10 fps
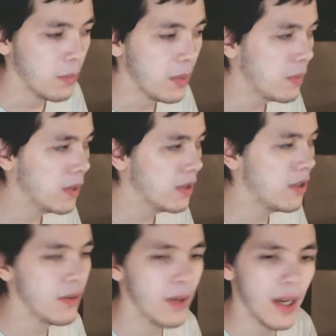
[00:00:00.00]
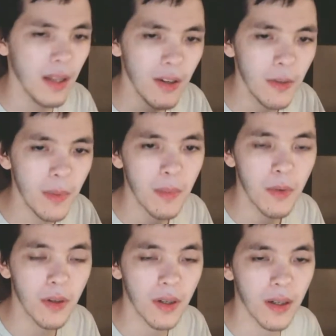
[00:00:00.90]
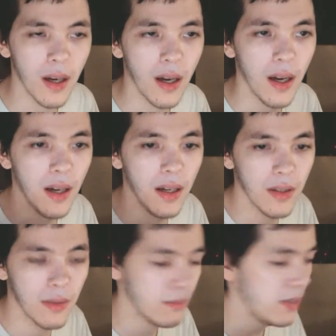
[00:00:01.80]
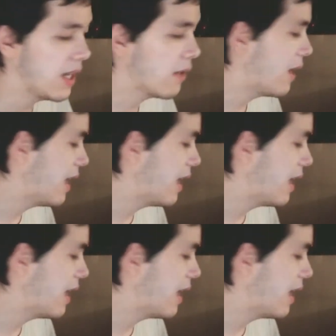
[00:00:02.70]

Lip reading: We will do a little bit more reading right